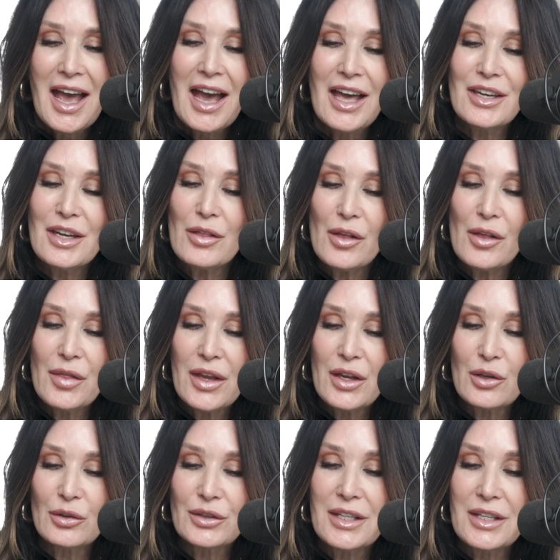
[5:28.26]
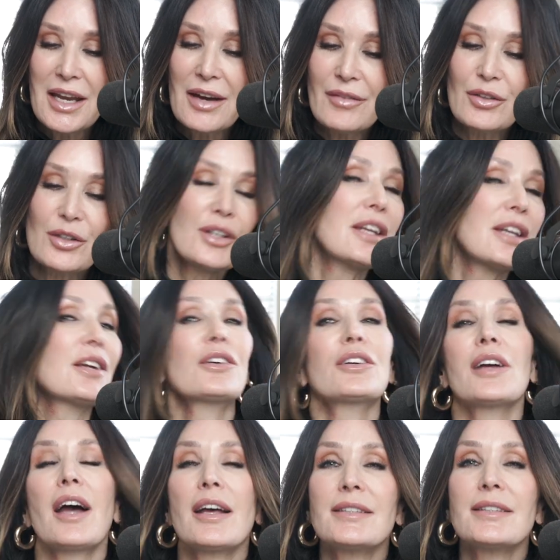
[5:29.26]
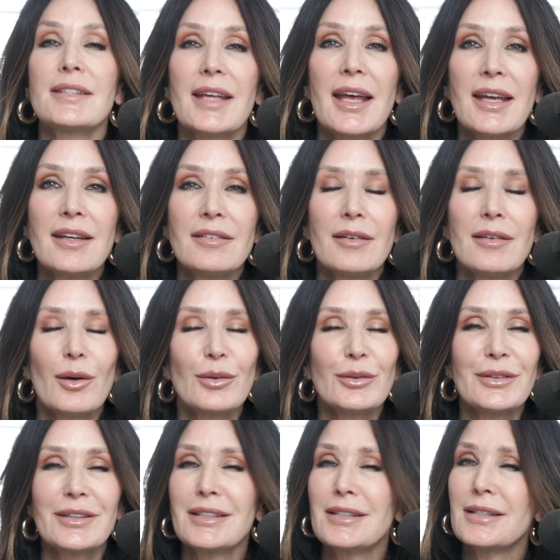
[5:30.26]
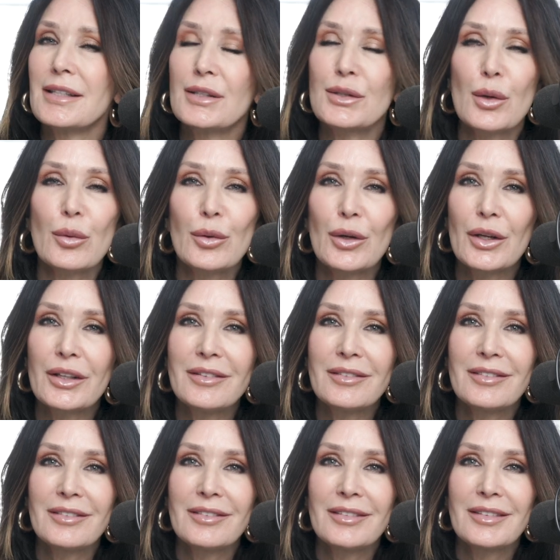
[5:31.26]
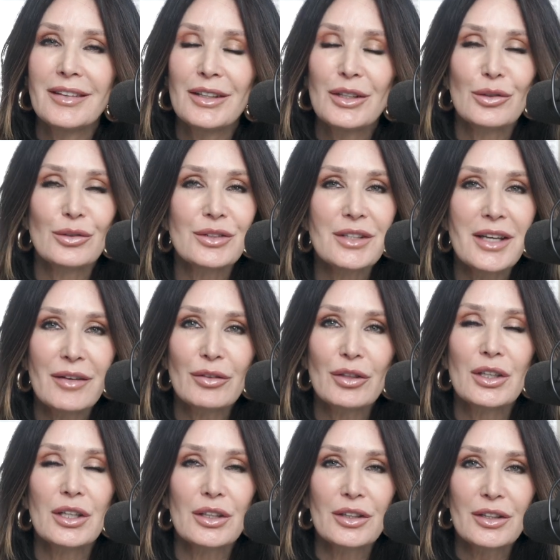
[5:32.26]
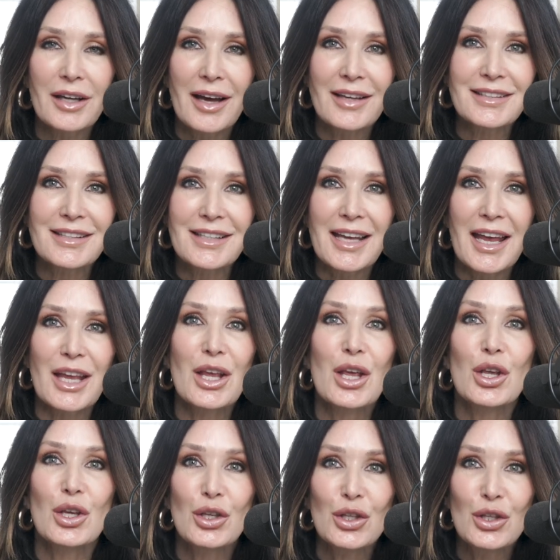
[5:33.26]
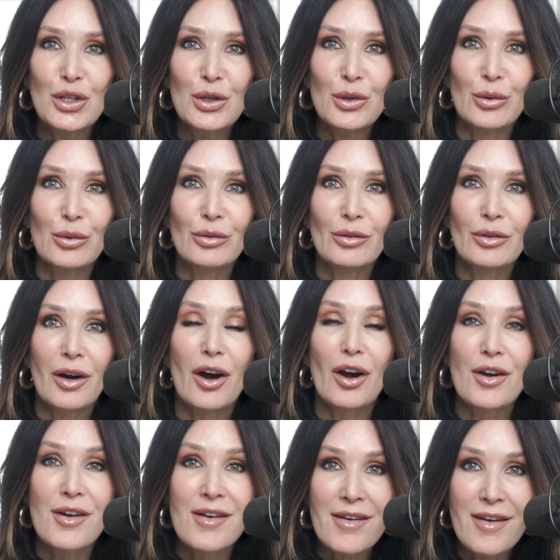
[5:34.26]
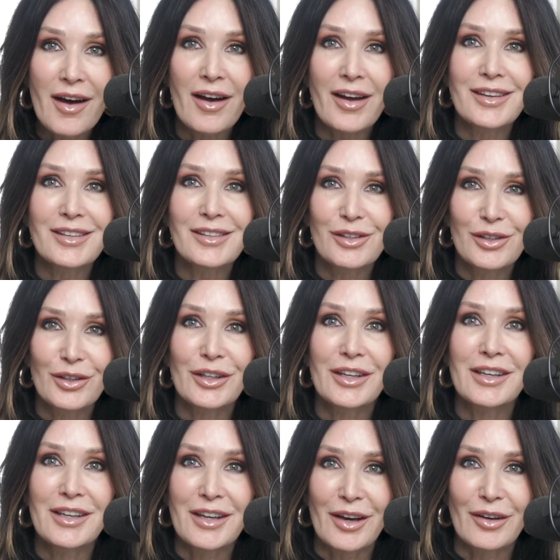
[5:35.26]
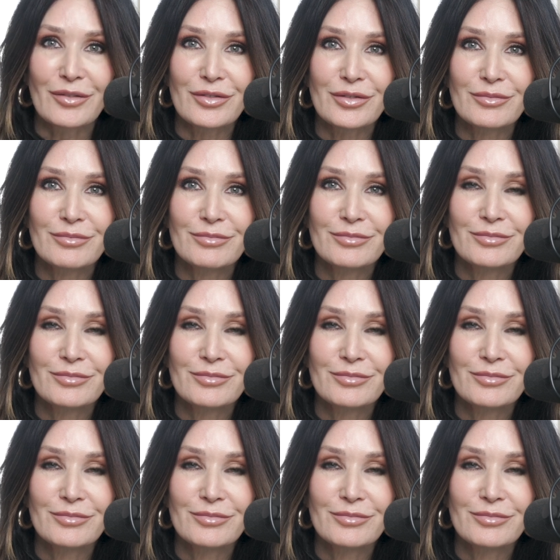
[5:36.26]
Another thing you'll never hear God say, oh, and this is so good, you'll never hear God say, you are not good enough.